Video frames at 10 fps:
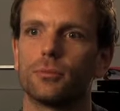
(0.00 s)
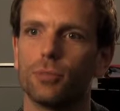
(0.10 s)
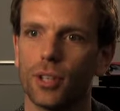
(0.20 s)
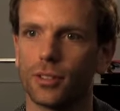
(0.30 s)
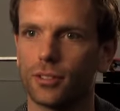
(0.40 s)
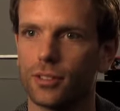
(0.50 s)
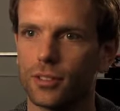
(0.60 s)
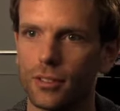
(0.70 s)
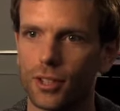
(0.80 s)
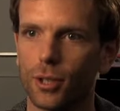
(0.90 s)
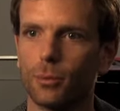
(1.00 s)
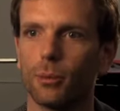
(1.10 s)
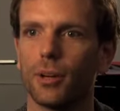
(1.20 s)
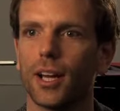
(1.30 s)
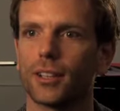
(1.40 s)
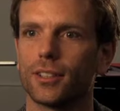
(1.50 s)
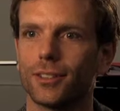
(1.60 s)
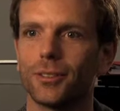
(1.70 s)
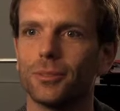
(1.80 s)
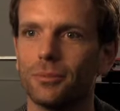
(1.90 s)
brings humor back
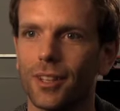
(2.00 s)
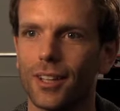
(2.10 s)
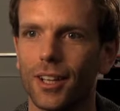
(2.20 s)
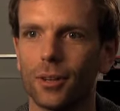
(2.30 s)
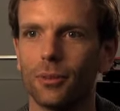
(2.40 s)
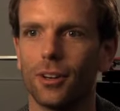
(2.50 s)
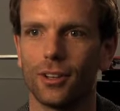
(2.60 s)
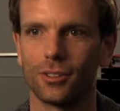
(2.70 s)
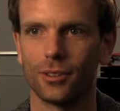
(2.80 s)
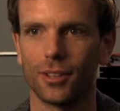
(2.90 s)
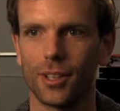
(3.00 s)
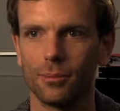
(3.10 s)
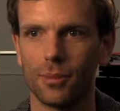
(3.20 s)
to rehearsal, and he,